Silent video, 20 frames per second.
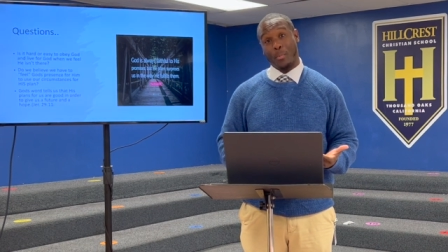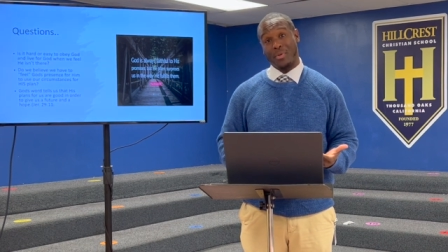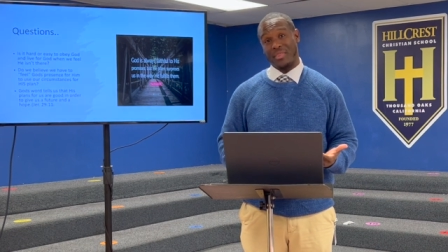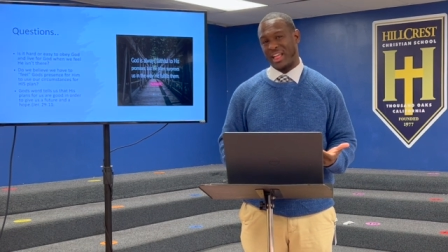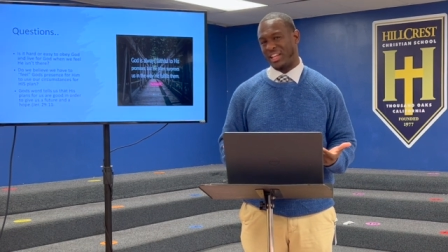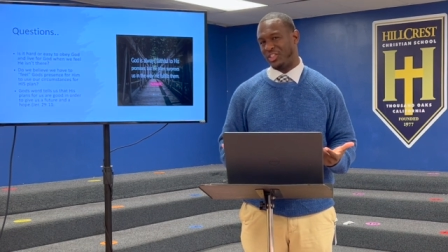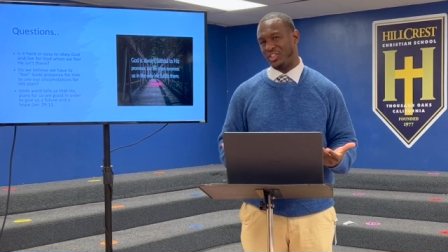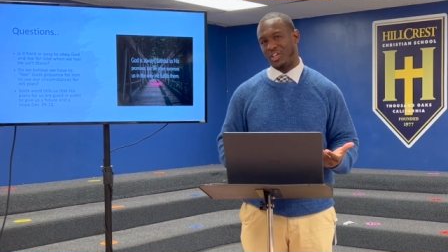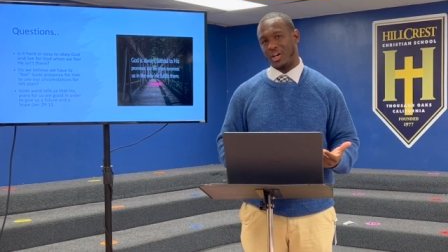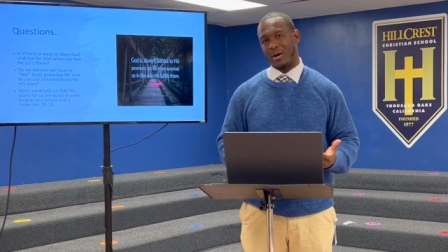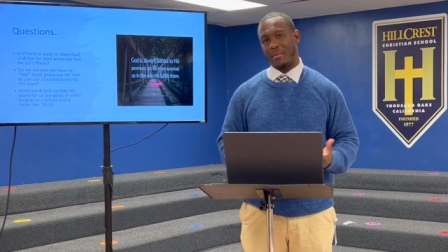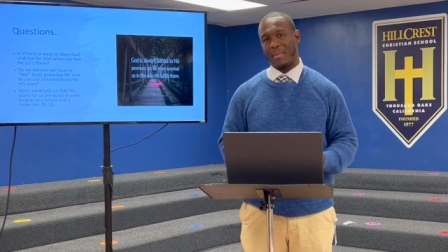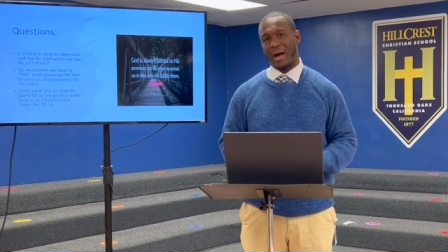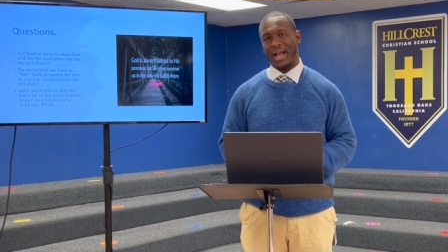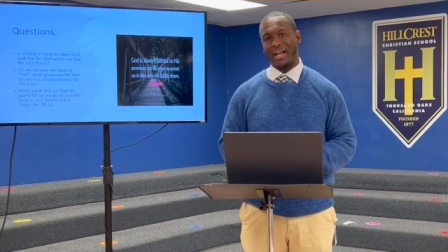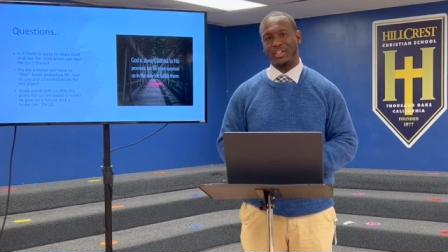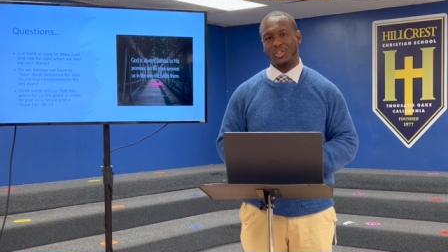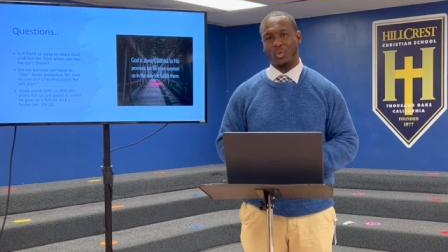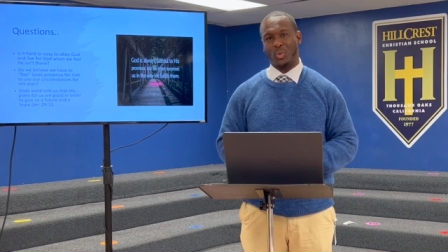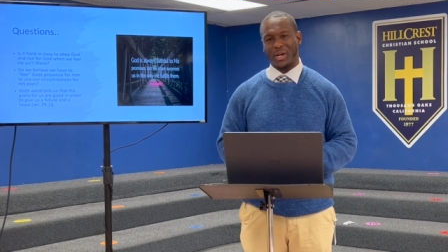And that's
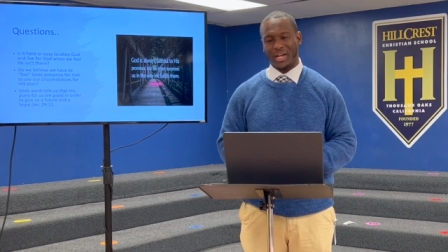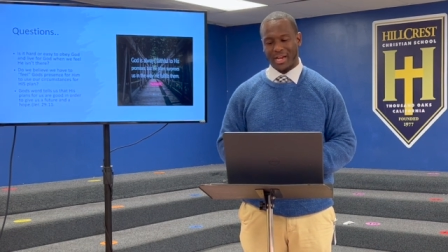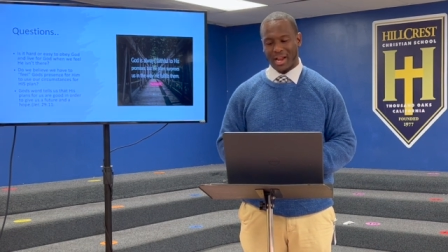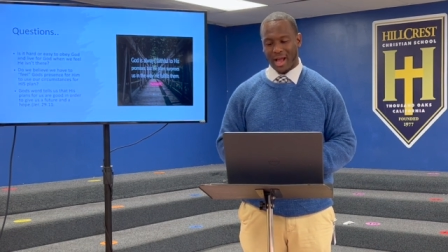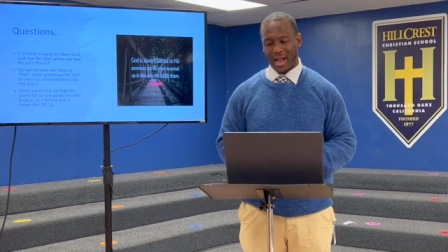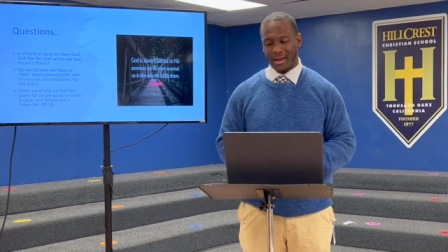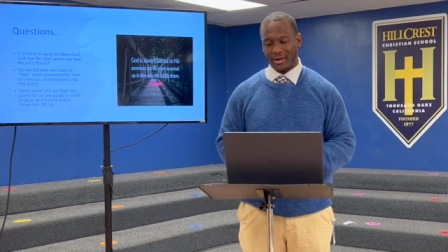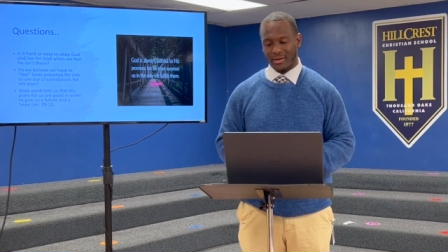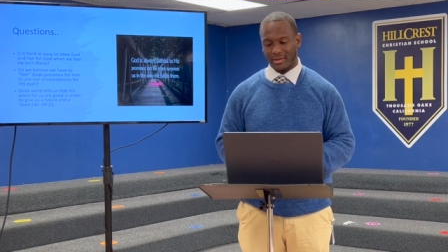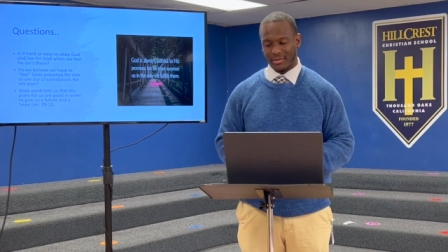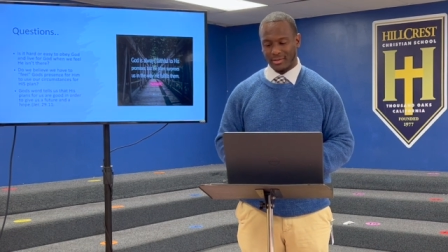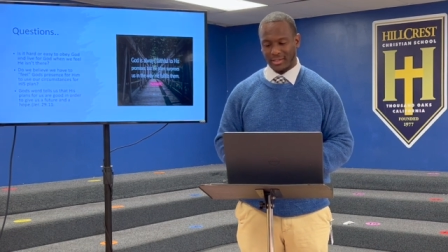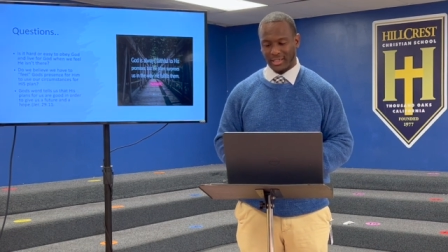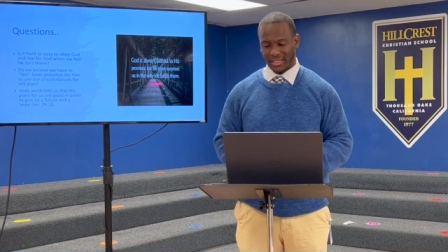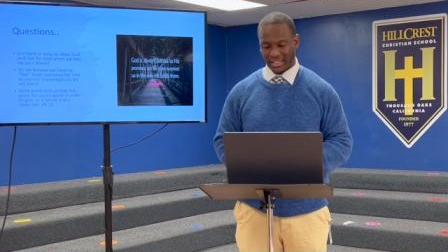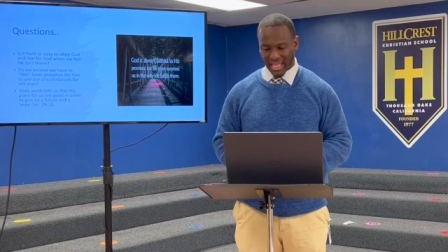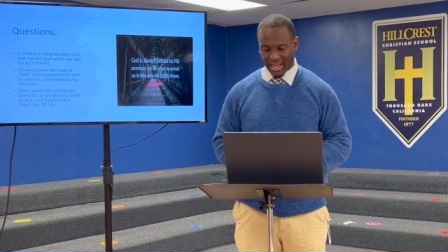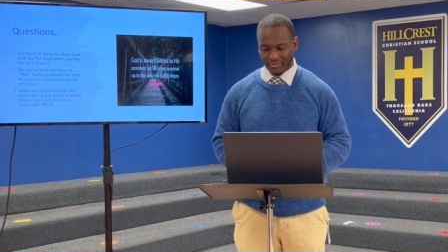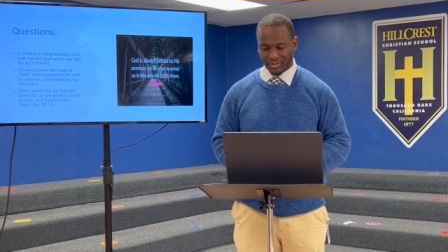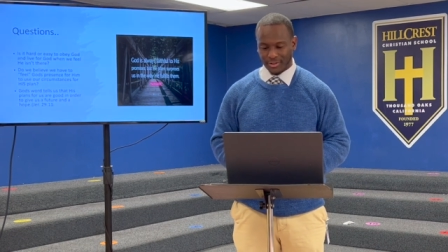Jeremiah 29
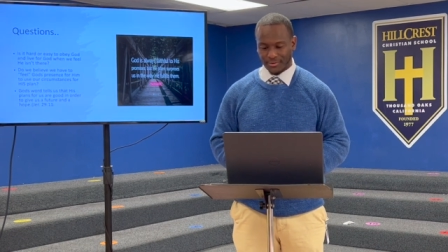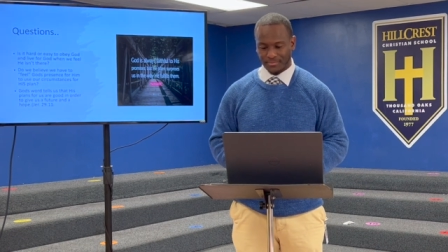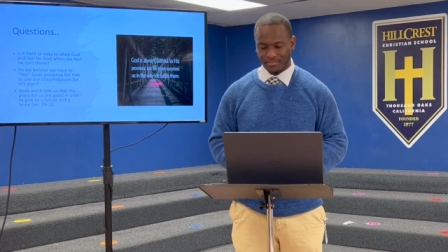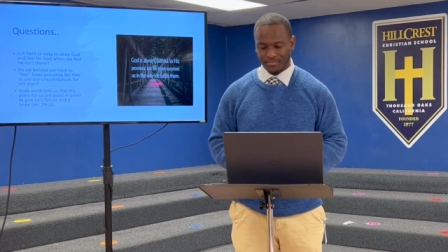11.